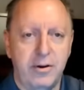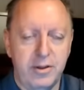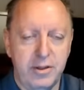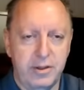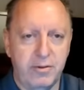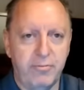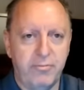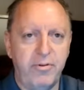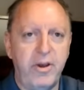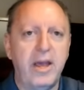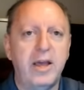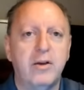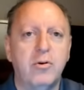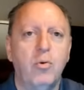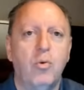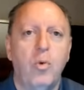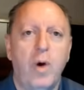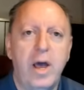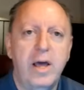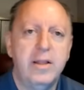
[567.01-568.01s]
the fake
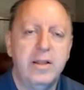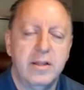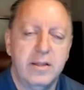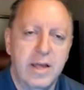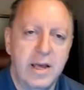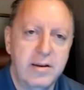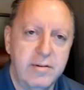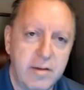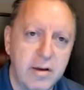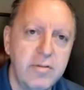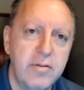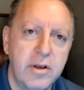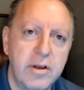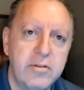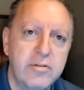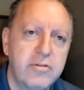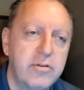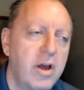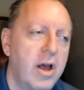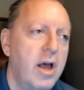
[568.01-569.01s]
way that they did
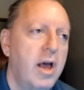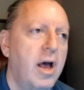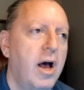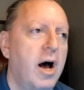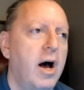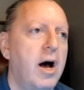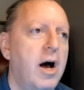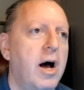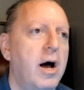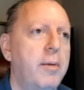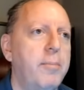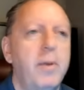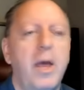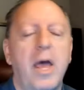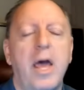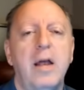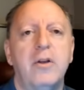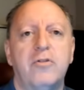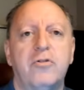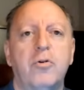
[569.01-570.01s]
this, um,
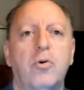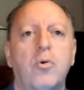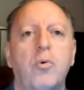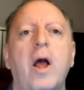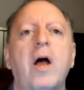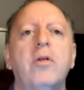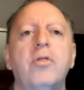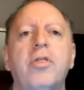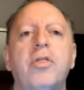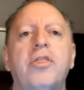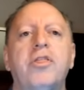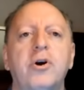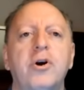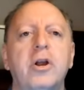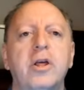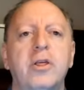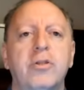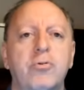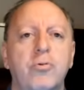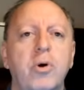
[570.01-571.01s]
and it's around
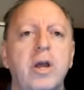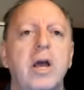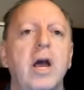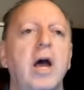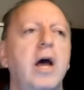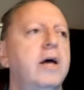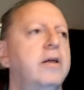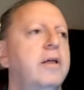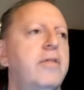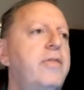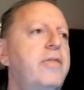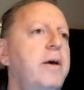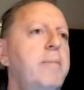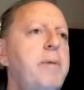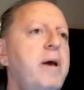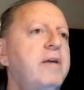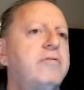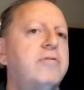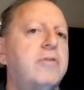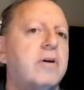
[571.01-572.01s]
33, that they
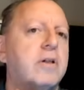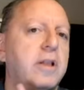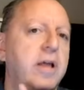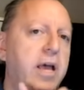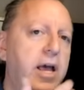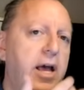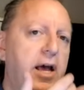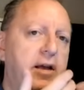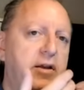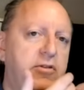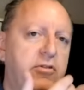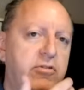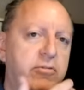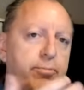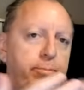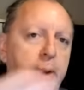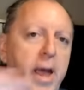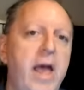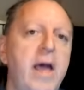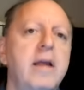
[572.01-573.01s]
basically
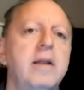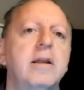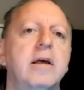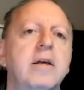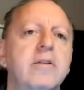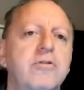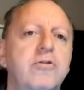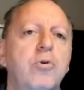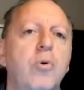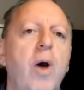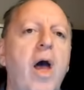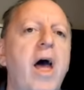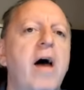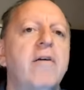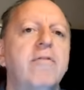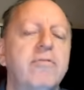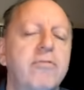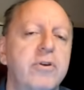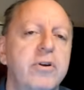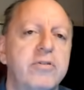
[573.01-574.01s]
expand it to
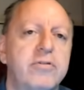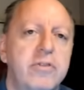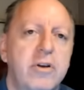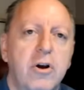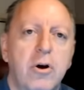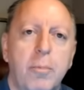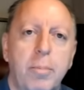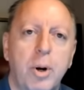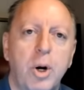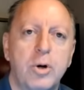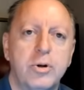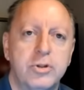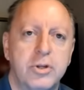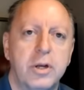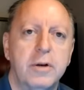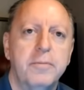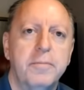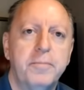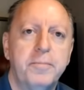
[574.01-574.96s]
every single person.